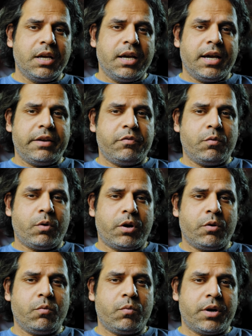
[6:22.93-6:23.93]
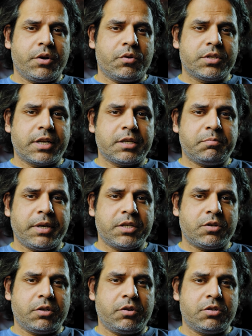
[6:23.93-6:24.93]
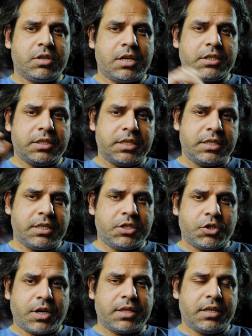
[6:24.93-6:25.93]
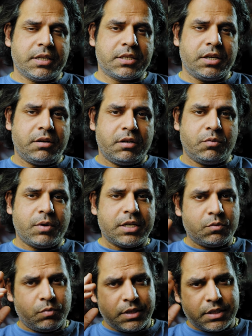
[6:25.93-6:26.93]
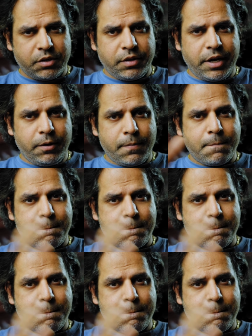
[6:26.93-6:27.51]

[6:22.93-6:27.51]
And if you want to know where your sun is placed, all your astrological details, check out the links here. Otherwise, we'll see you later.